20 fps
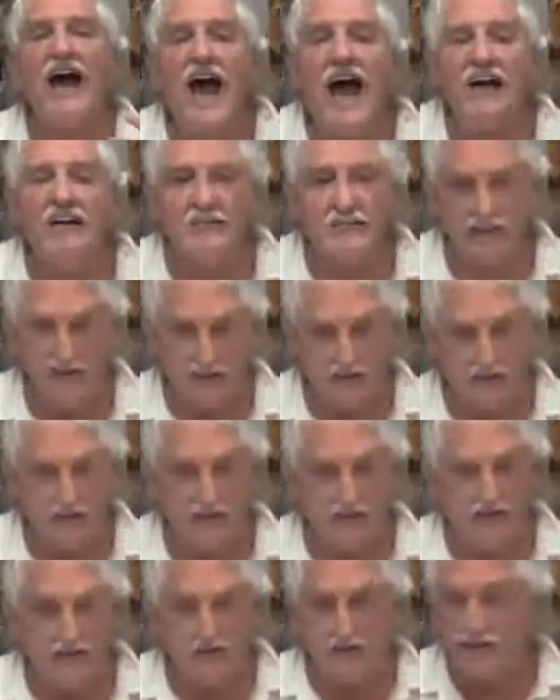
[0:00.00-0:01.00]
toxic
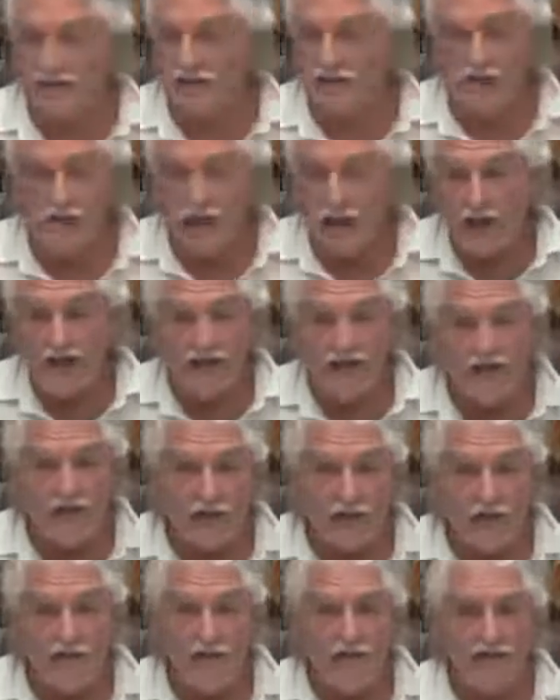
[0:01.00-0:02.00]
that you can't
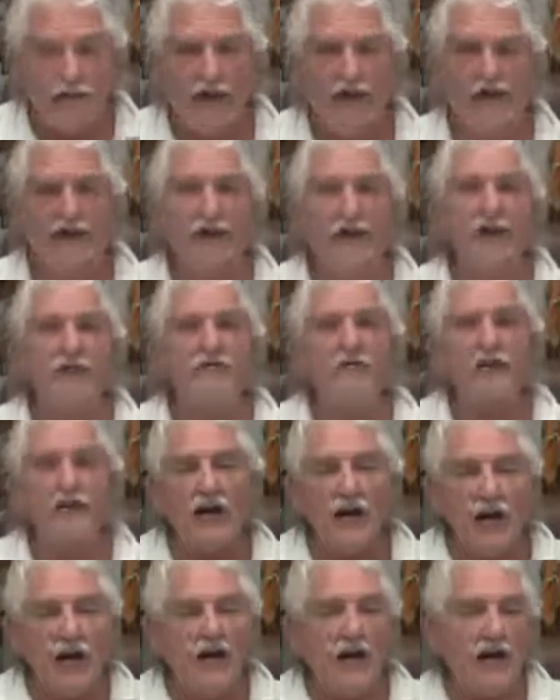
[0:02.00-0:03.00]
do it. And even
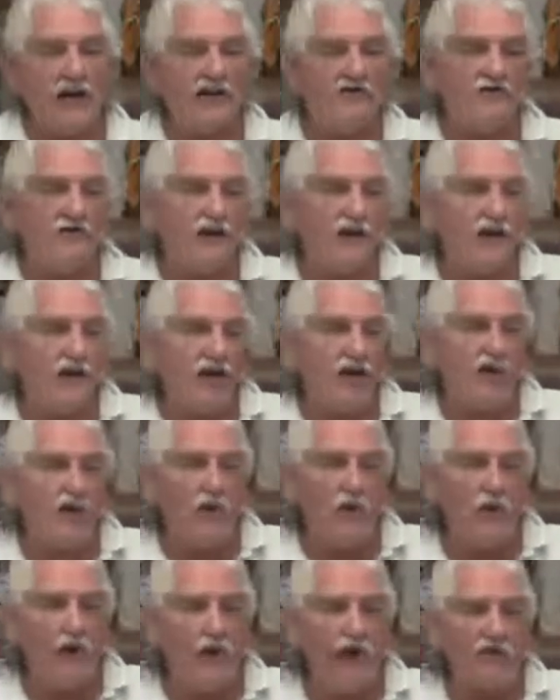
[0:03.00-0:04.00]
God had to figure out
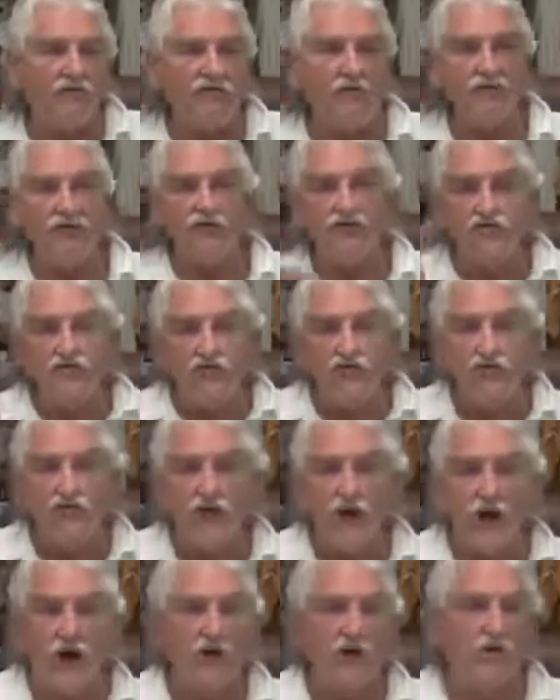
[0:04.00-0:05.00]
a way for the true
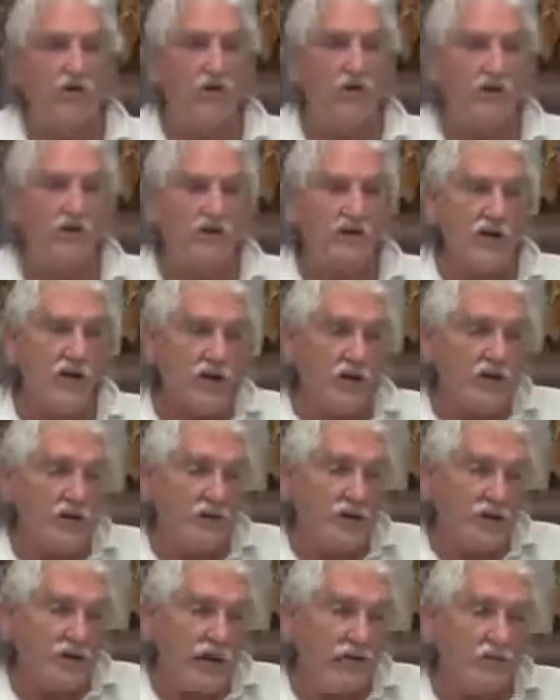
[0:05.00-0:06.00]
carnivores
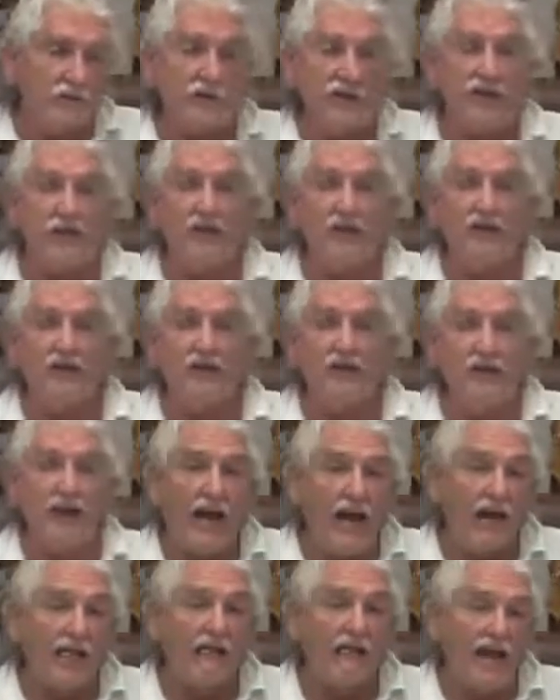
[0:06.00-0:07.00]
to be able to live
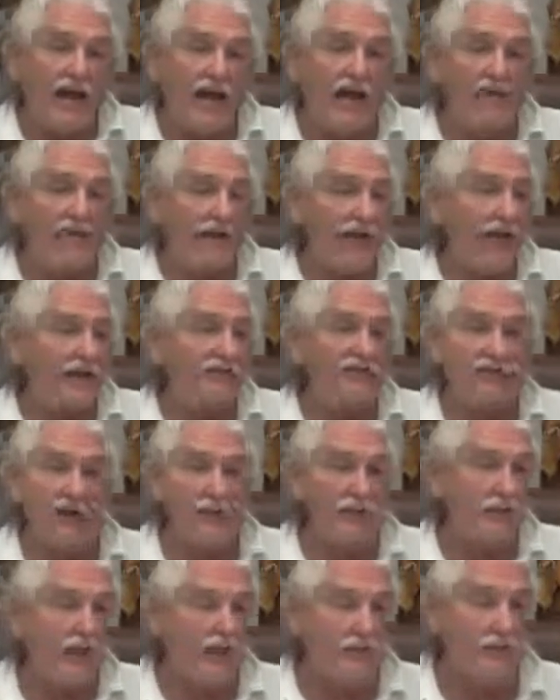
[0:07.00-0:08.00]
and have a life and have
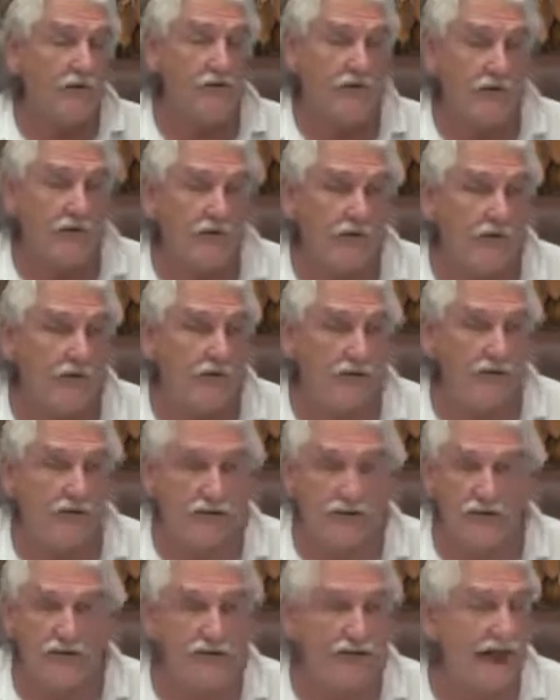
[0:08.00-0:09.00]
some type of
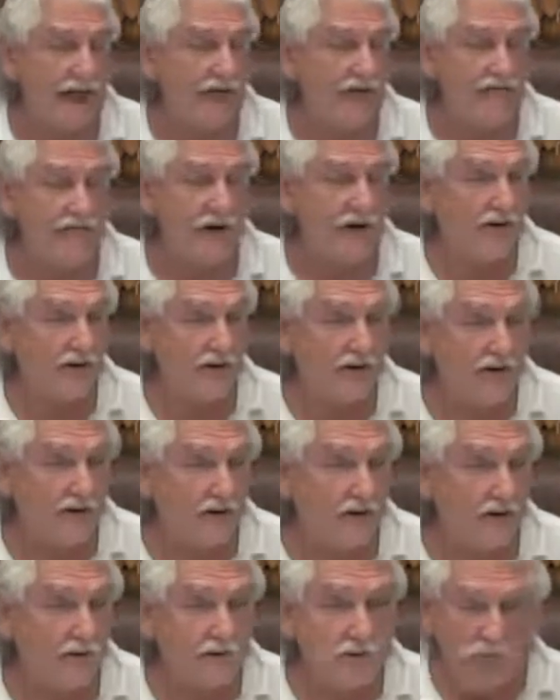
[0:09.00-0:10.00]
endurance, which they have very
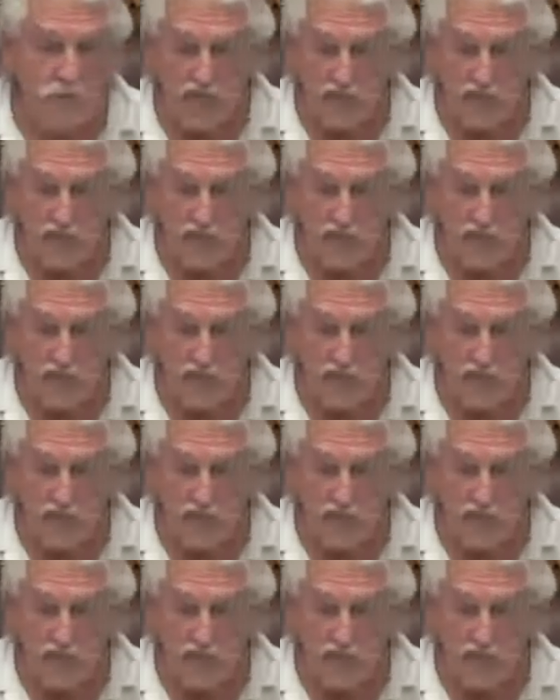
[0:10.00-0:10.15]
little.